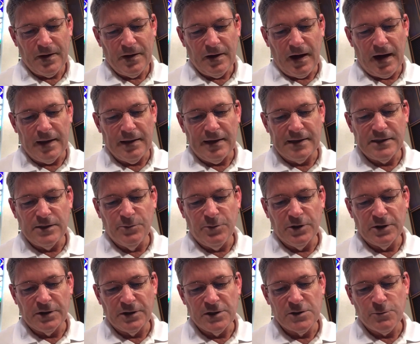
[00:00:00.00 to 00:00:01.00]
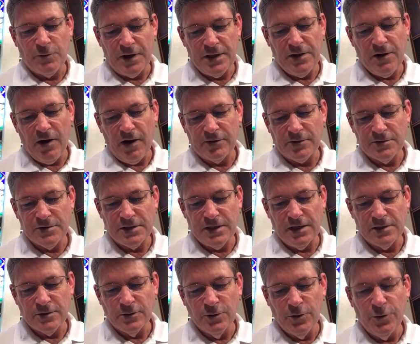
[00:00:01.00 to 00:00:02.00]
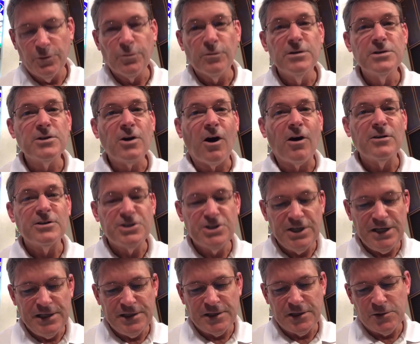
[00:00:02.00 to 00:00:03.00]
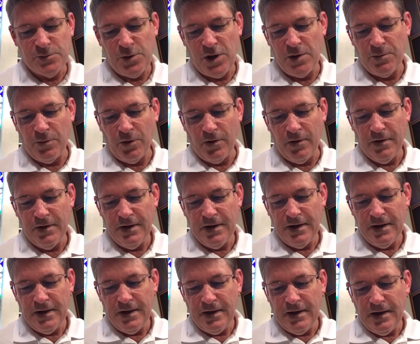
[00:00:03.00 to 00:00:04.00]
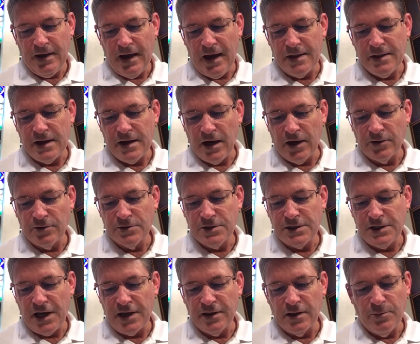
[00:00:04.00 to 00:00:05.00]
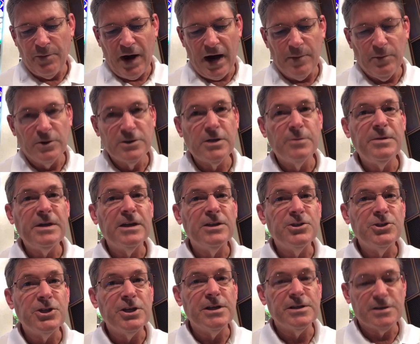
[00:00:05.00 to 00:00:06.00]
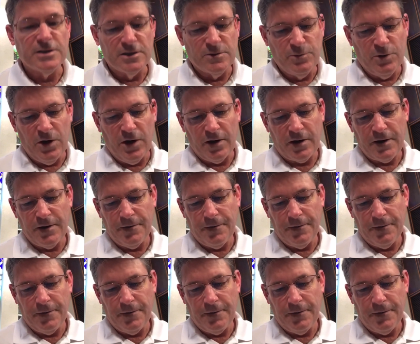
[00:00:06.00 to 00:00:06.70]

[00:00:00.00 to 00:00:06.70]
I like to put it this way, the author says Lutherans are Jesus people, and they understand the Bible to be a Jesus book.